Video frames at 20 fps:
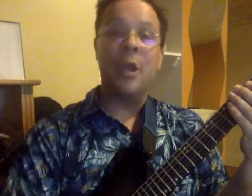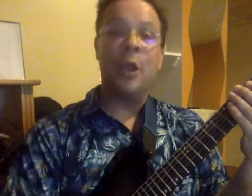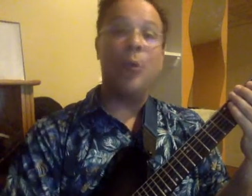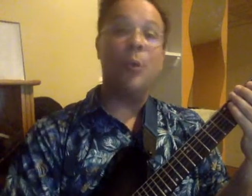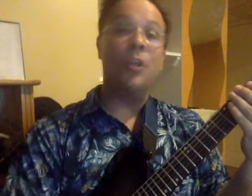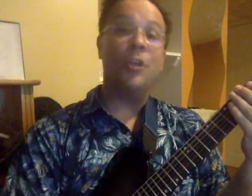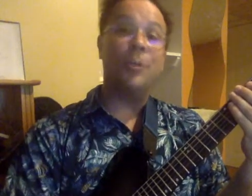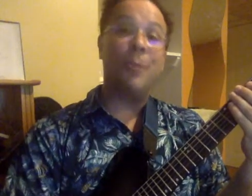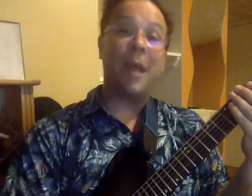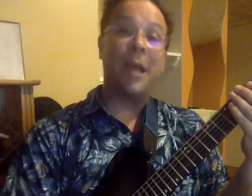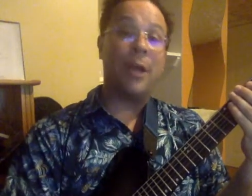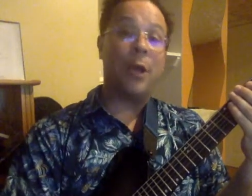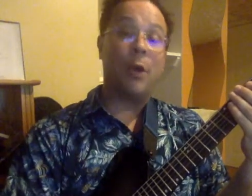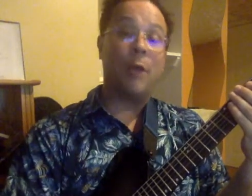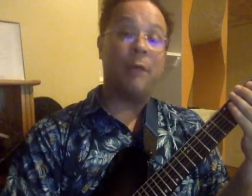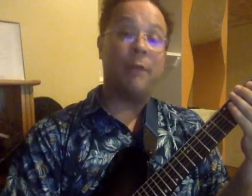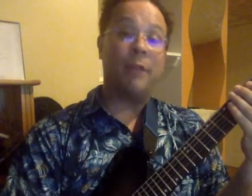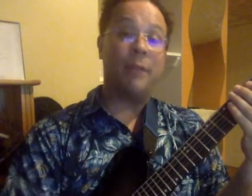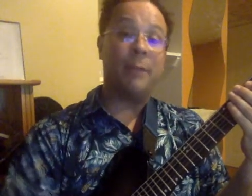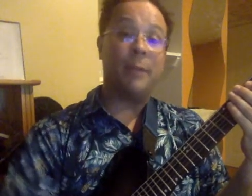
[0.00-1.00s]
which might
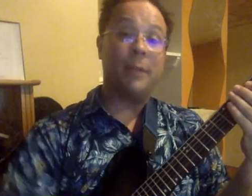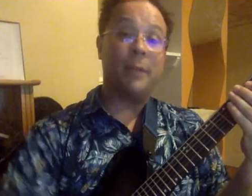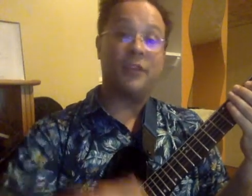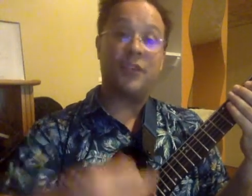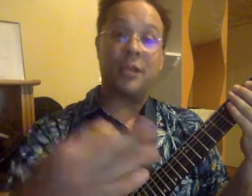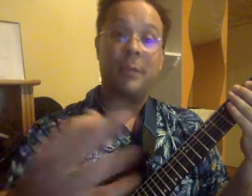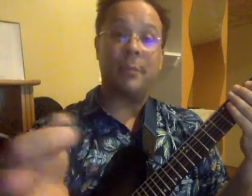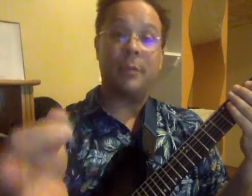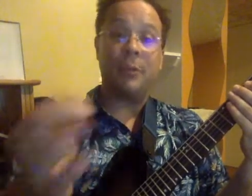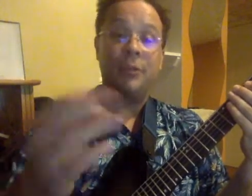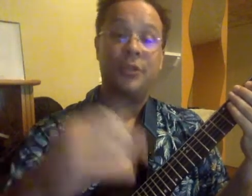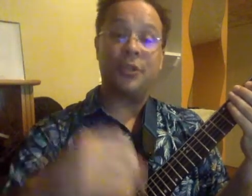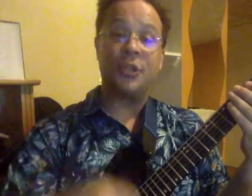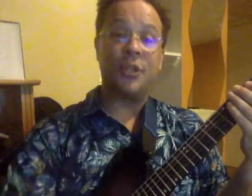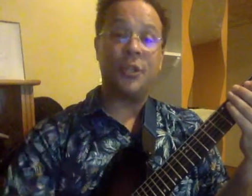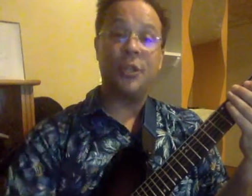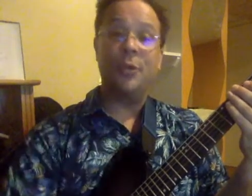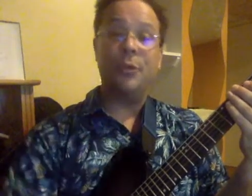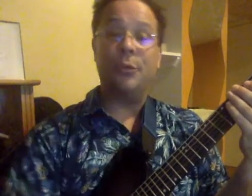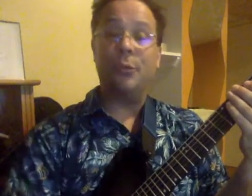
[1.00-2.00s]
hopefully be of some use to
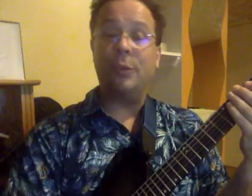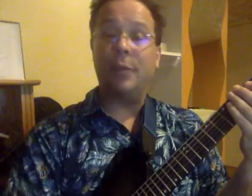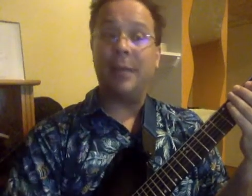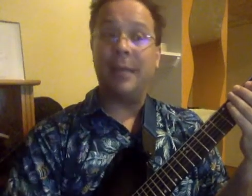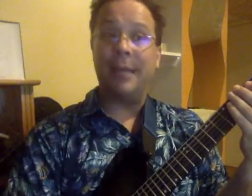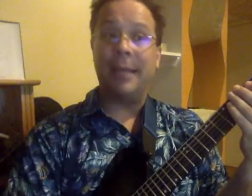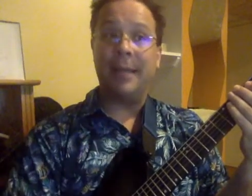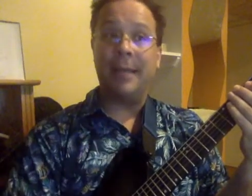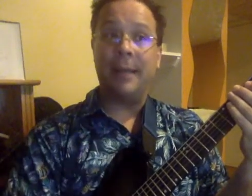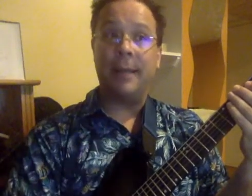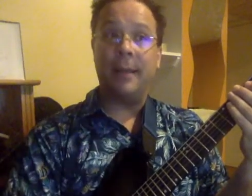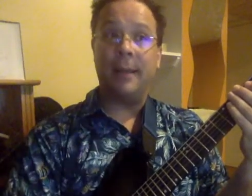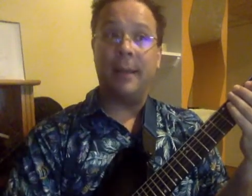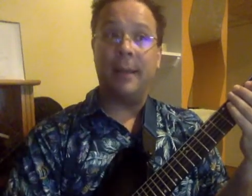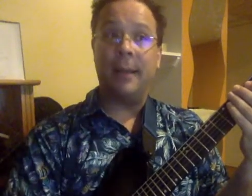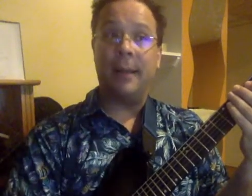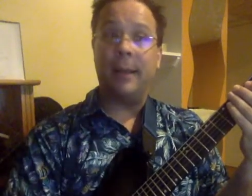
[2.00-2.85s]
you in